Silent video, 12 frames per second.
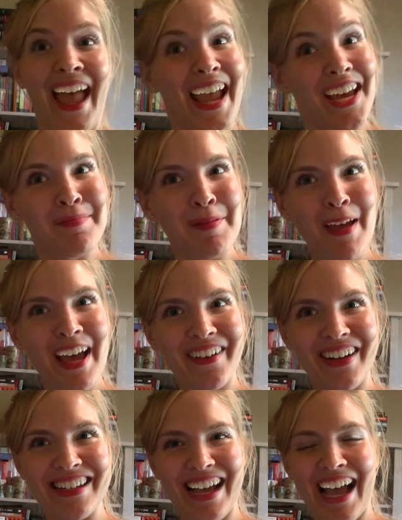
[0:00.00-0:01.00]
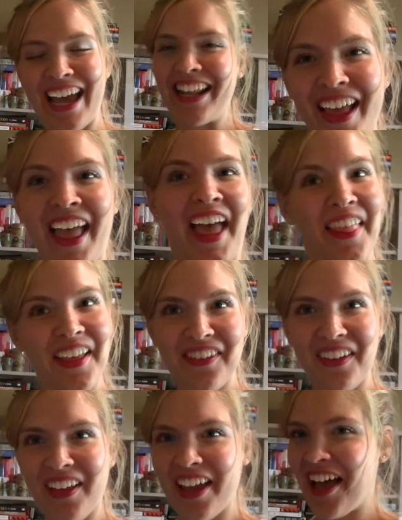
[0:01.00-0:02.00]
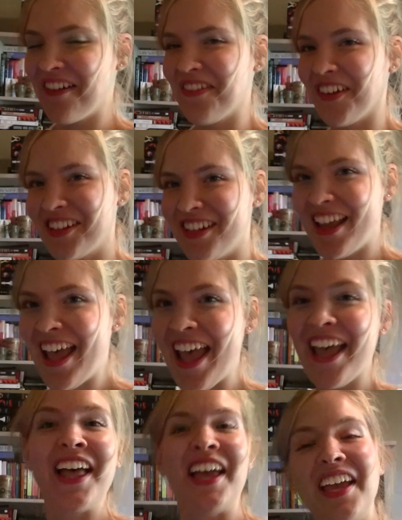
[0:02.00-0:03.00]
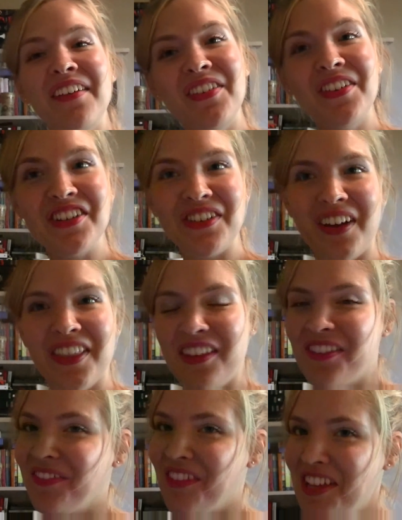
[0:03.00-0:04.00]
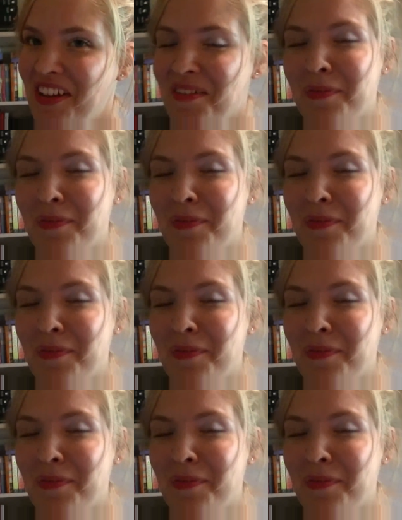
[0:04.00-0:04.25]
And my battery died. And that's all I have for today. If you enjoyed this video,